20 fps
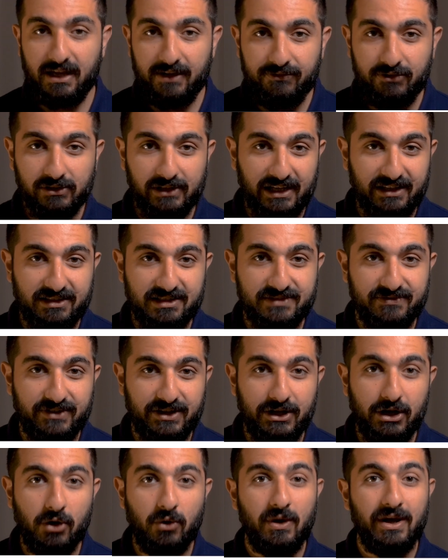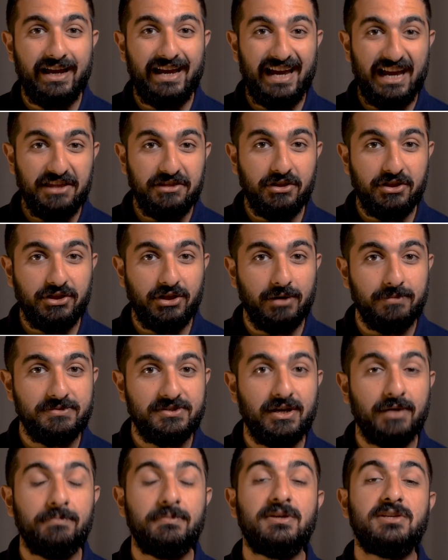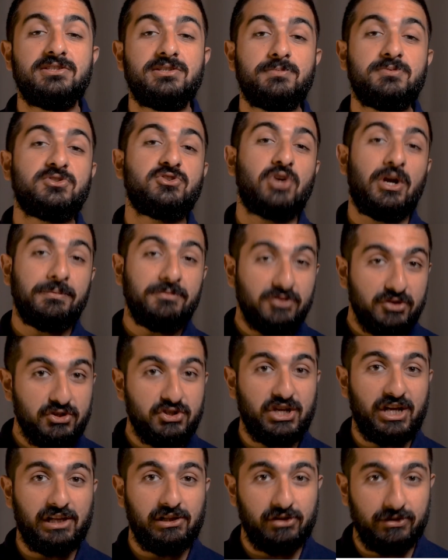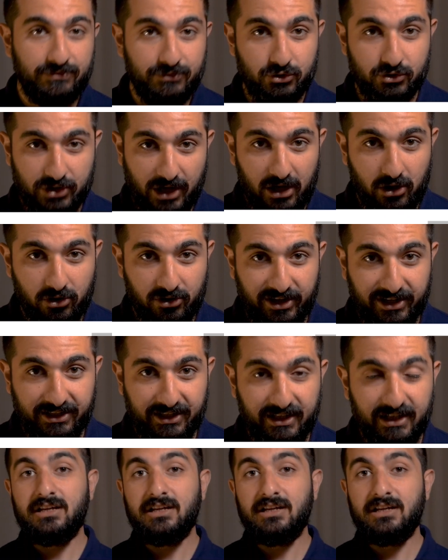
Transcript: If you like this video, hit the thumbs up, subscribe to the channel if you're not already,